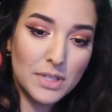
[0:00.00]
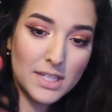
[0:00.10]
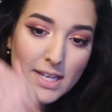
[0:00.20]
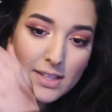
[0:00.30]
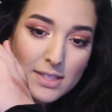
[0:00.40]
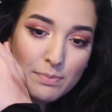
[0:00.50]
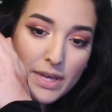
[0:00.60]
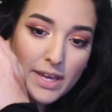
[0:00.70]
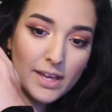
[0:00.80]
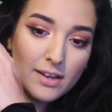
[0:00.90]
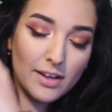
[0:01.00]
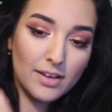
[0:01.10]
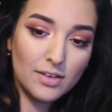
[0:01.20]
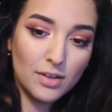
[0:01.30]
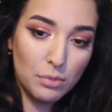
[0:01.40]
going to take this big
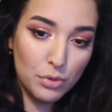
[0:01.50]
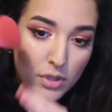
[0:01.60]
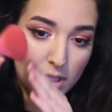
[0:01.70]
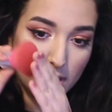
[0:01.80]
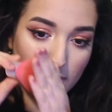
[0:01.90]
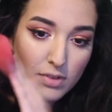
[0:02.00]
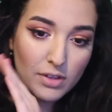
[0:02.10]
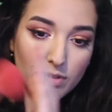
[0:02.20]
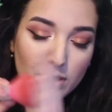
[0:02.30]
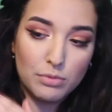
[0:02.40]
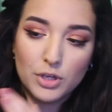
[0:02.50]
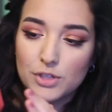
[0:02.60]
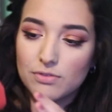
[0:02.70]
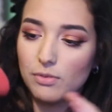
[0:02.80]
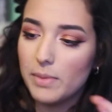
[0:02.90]
like kabuki fluffy brush
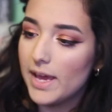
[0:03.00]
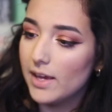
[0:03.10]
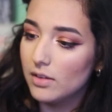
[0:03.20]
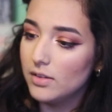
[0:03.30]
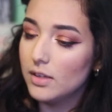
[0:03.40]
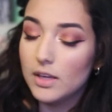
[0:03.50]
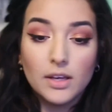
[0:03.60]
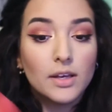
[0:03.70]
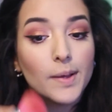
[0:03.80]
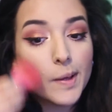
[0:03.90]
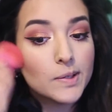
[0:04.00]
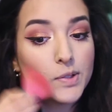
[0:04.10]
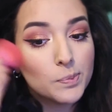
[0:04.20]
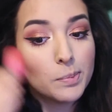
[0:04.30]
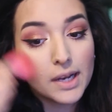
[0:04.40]
from Elle and
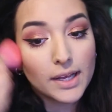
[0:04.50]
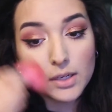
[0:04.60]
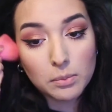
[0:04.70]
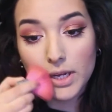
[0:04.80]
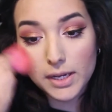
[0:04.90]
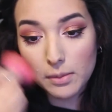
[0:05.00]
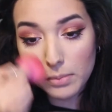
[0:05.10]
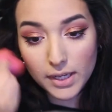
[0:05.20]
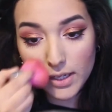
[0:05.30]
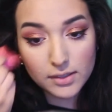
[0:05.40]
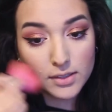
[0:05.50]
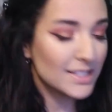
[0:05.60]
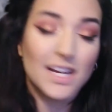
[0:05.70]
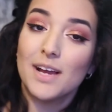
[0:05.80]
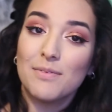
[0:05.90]
just blend, blend, blend.
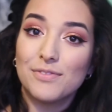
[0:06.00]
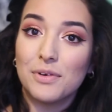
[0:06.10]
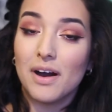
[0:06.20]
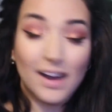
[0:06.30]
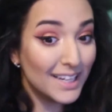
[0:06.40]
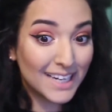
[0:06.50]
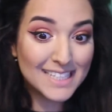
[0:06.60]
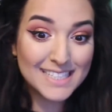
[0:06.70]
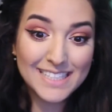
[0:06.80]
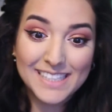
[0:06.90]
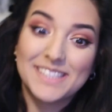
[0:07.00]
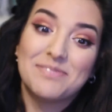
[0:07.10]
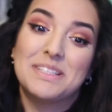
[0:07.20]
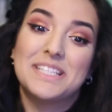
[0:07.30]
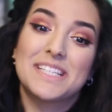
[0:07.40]
Time for highlighting,
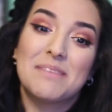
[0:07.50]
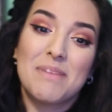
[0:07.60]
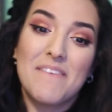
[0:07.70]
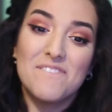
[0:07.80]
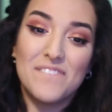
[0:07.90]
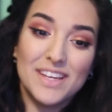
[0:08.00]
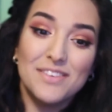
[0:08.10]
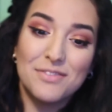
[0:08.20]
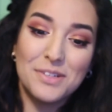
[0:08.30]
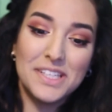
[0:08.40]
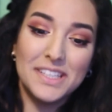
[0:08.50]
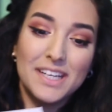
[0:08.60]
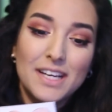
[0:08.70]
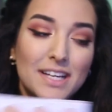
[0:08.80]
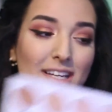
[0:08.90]
which is like my favourite.
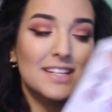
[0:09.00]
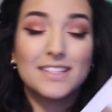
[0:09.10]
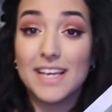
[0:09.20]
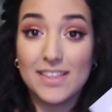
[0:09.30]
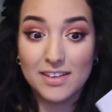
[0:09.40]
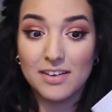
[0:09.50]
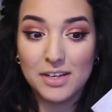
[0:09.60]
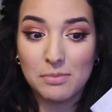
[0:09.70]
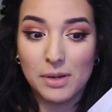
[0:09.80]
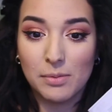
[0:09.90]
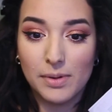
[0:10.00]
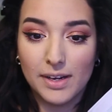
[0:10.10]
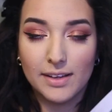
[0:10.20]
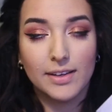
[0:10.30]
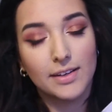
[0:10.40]
I'm going to take the Carly Bybel
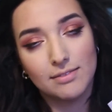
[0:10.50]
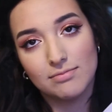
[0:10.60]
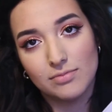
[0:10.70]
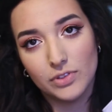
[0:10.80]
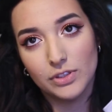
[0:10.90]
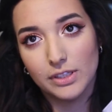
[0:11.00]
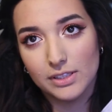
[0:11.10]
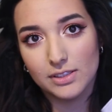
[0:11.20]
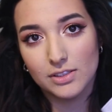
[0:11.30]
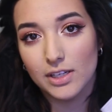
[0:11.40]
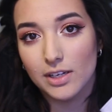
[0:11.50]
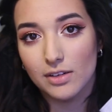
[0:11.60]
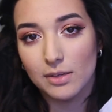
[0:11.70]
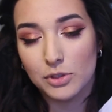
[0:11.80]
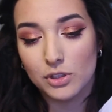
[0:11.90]
palette again. You guys can tell
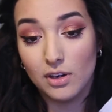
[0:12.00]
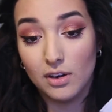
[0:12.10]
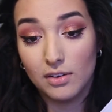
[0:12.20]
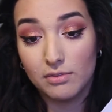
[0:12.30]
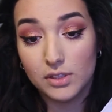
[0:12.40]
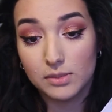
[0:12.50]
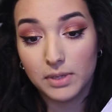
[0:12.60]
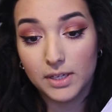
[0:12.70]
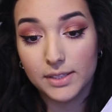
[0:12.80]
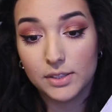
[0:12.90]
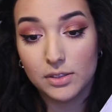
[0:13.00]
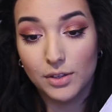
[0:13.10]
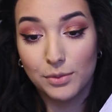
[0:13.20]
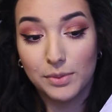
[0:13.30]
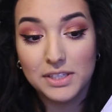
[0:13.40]
how much I love this palette
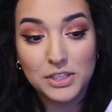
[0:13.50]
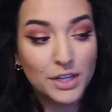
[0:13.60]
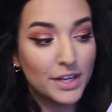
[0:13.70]
so much.